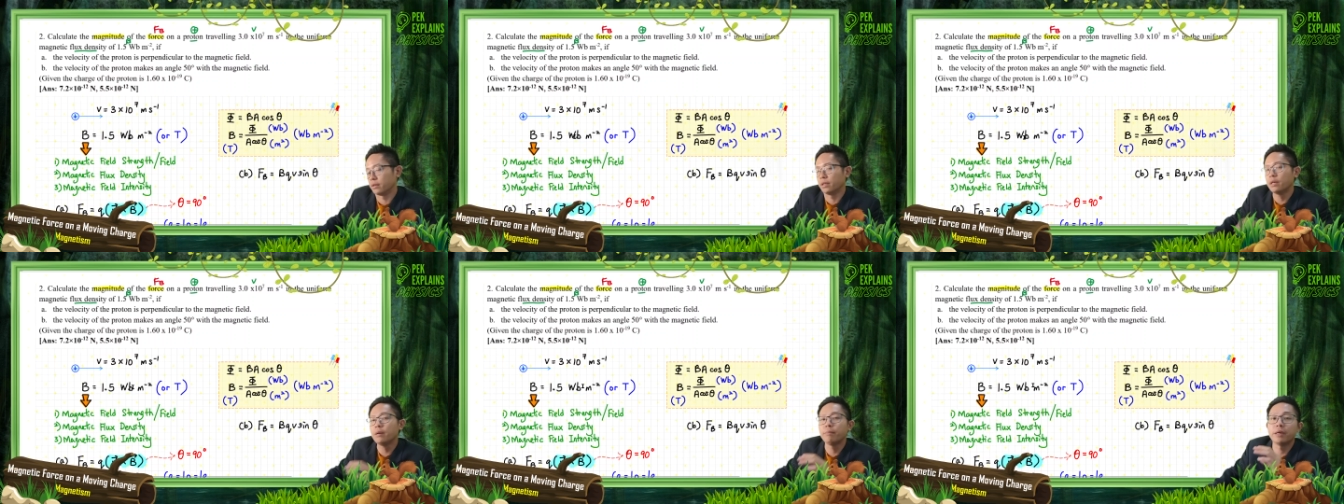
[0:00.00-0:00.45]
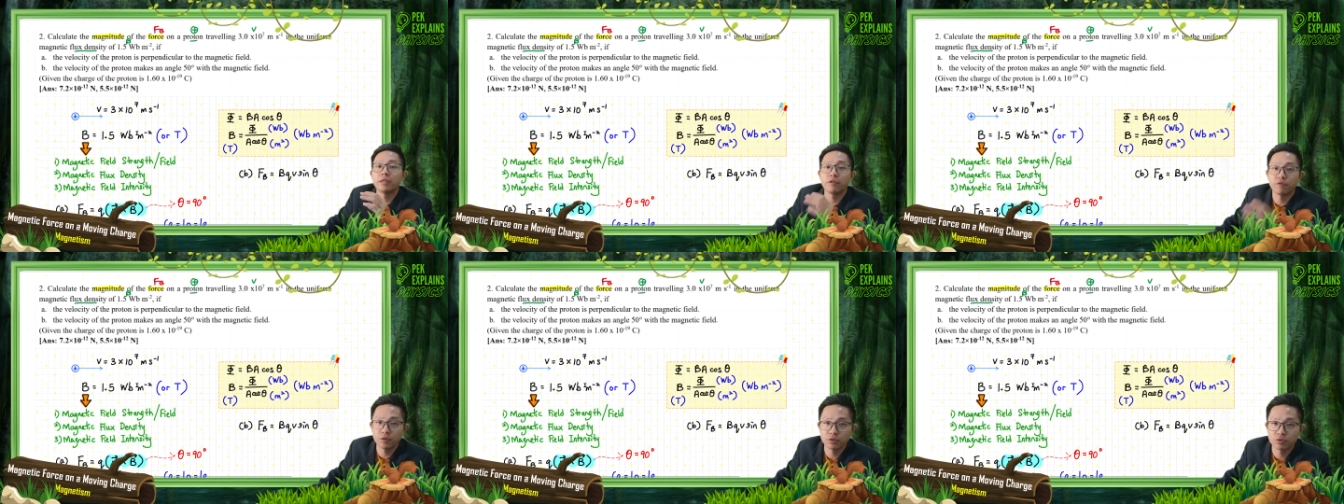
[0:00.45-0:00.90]
Yeah?
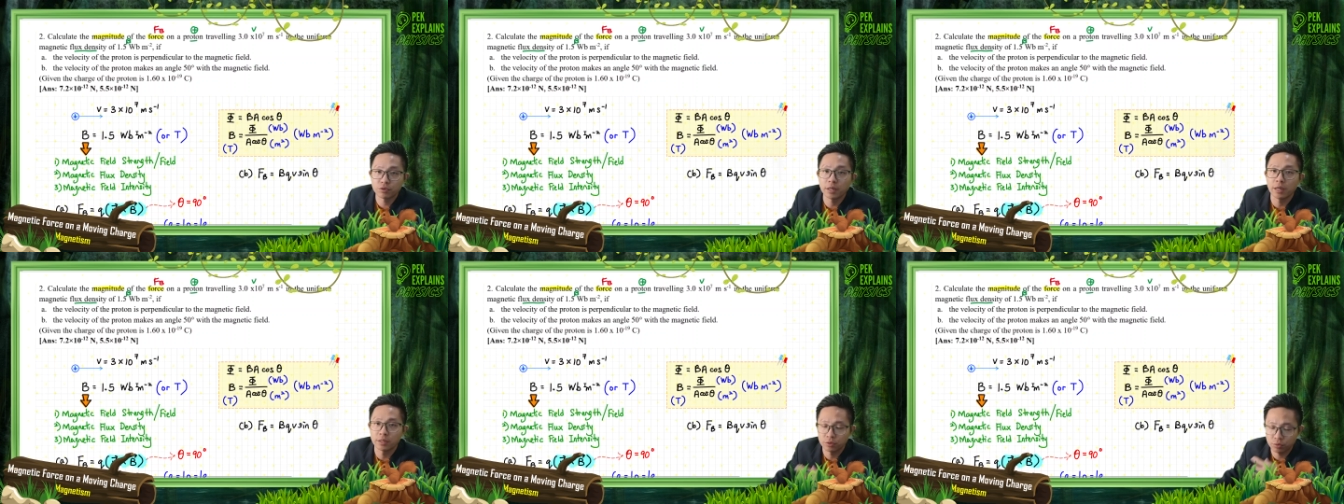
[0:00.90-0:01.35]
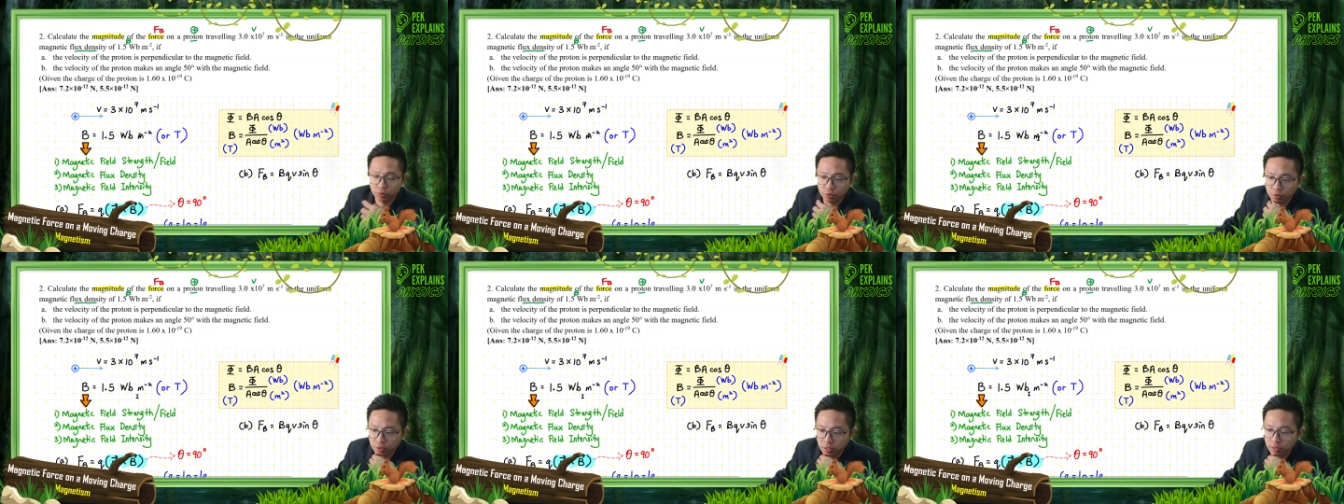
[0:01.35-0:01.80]
Magnetic field strength has 2
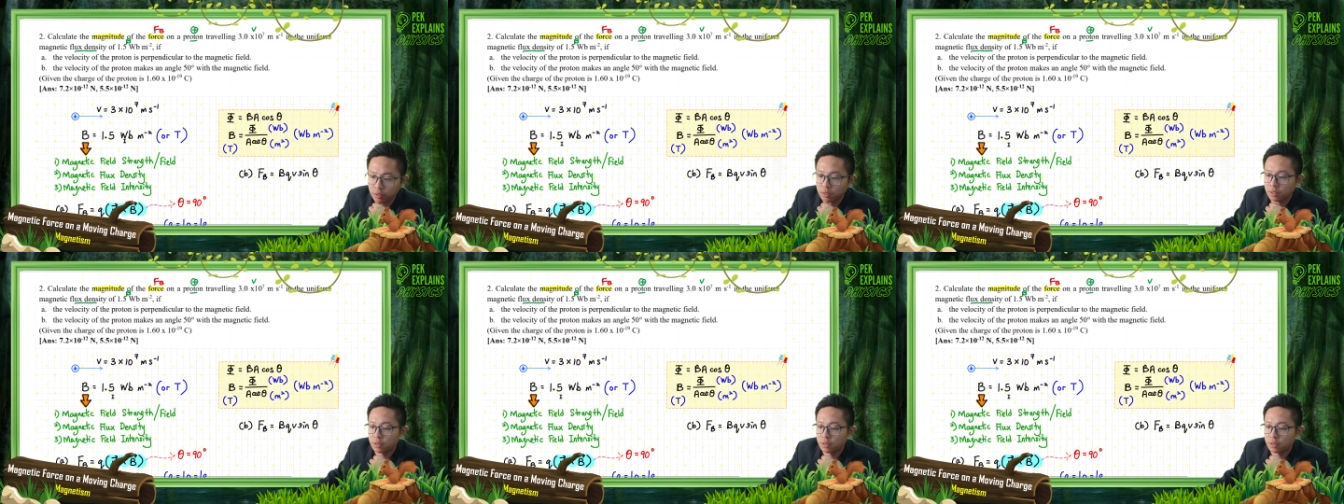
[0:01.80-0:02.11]
units.